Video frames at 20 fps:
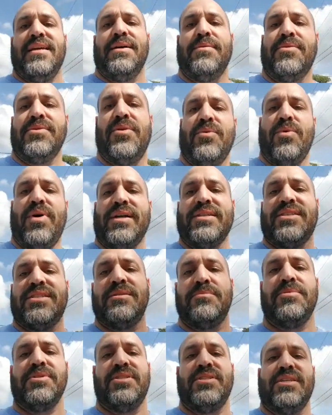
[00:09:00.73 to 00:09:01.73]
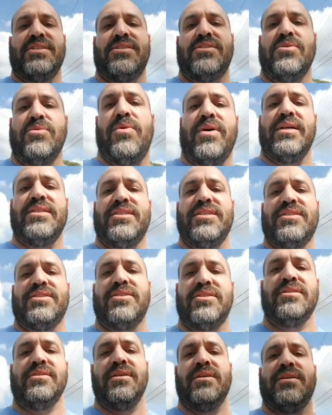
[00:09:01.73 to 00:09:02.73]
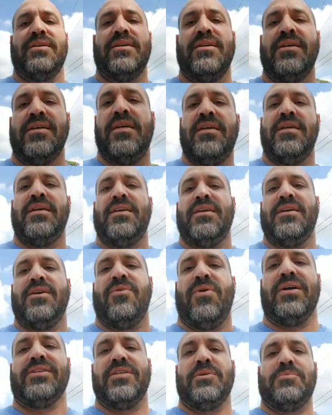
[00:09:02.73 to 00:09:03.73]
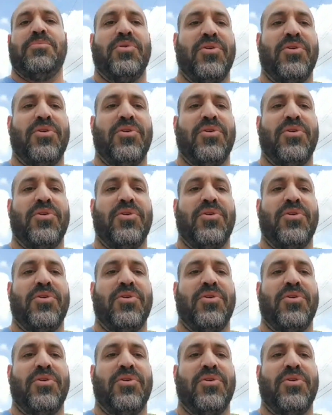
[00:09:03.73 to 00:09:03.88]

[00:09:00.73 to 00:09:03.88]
I'm gonna watch it, but just to watch it